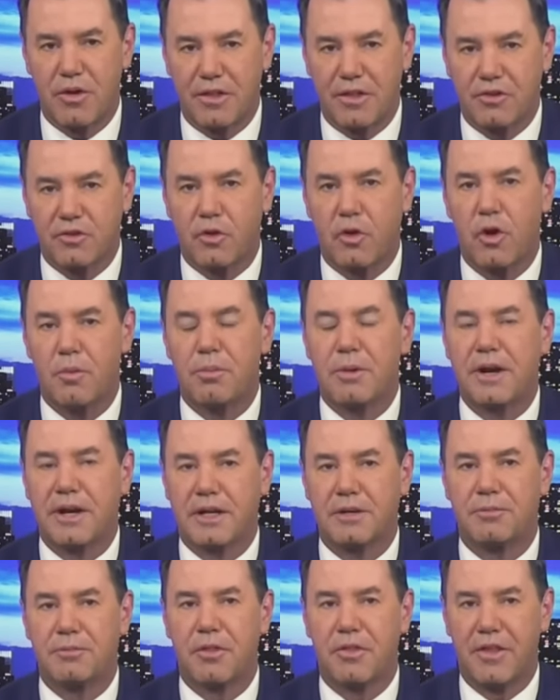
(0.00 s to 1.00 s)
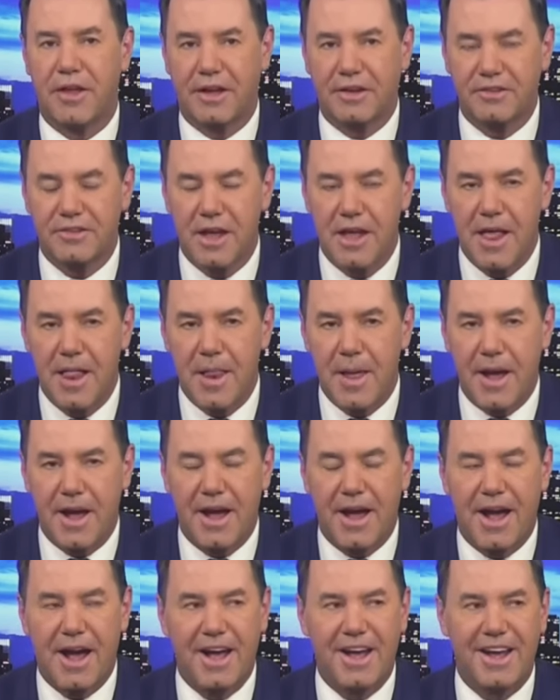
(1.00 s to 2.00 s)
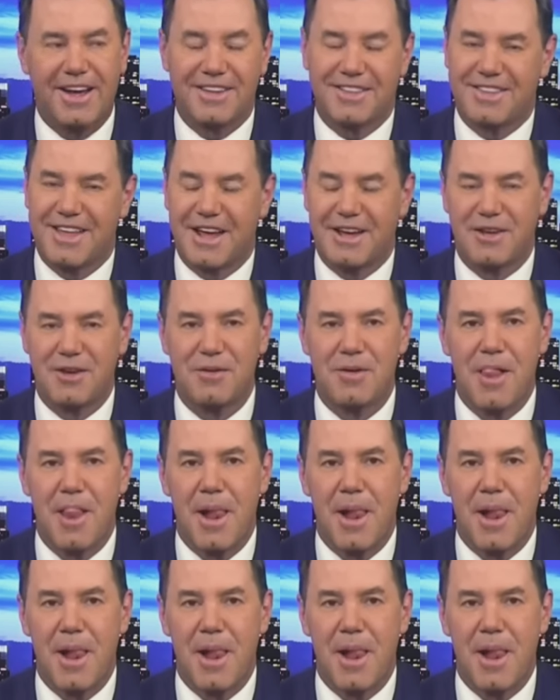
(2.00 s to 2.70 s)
These are all predictable things. Thank you.